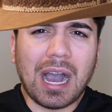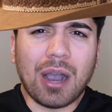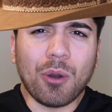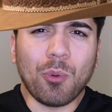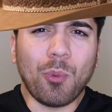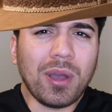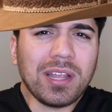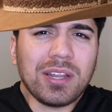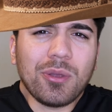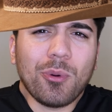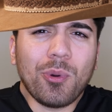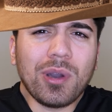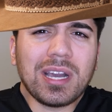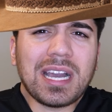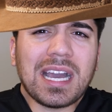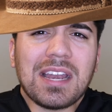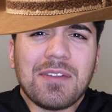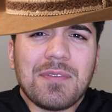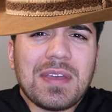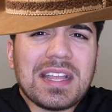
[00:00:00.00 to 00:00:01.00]
What
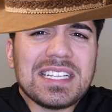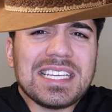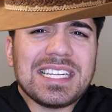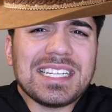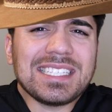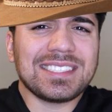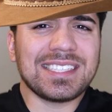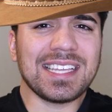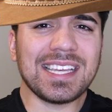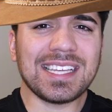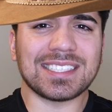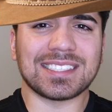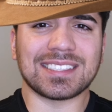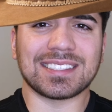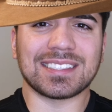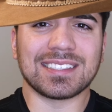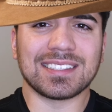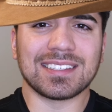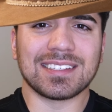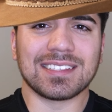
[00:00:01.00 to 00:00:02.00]
kind of ending is
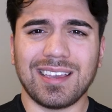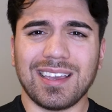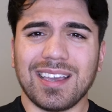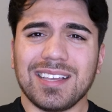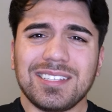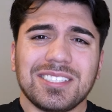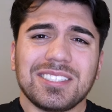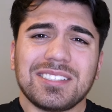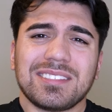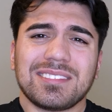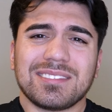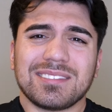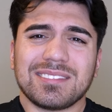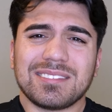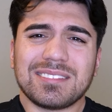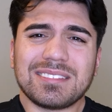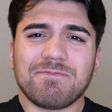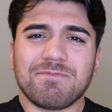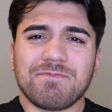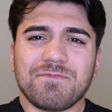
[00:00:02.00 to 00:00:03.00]
this? It just
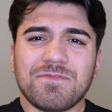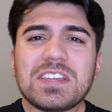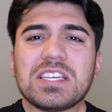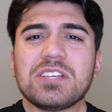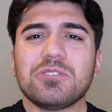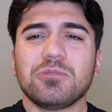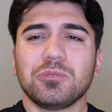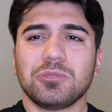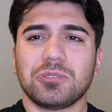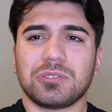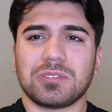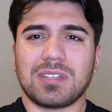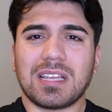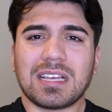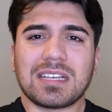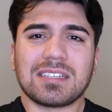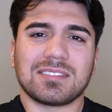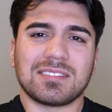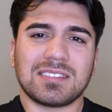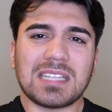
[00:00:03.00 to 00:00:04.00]
feels
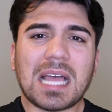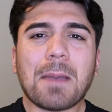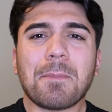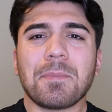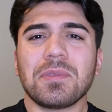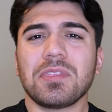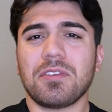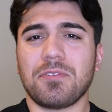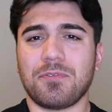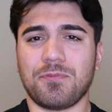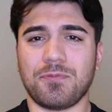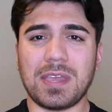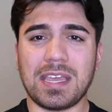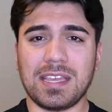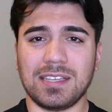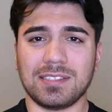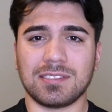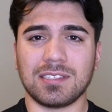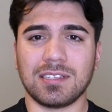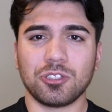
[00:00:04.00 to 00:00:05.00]
like a slap in the
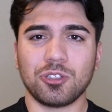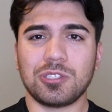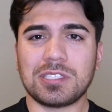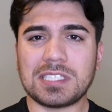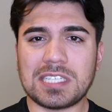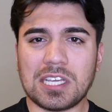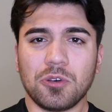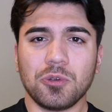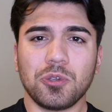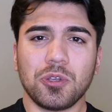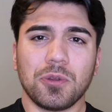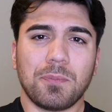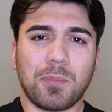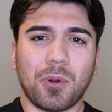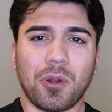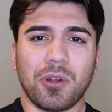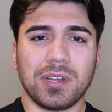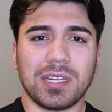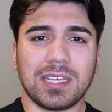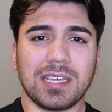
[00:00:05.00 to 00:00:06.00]
face to tell your
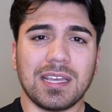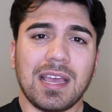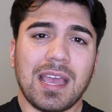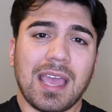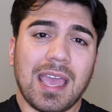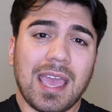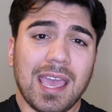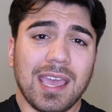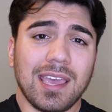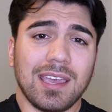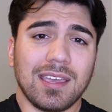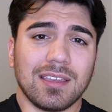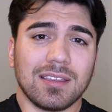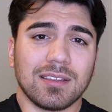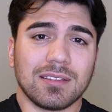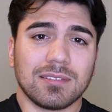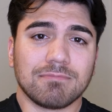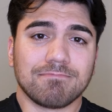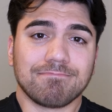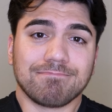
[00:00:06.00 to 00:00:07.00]
party, hey,
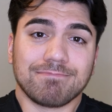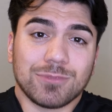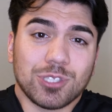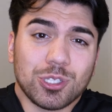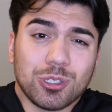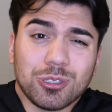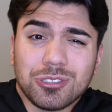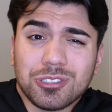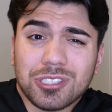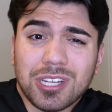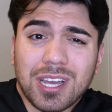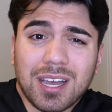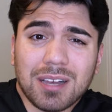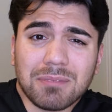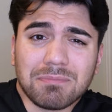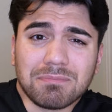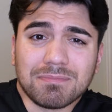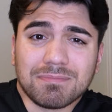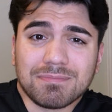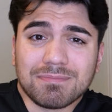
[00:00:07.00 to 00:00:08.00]
good
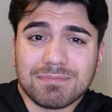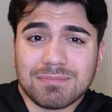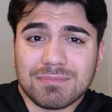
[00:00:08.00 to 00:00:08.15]
job,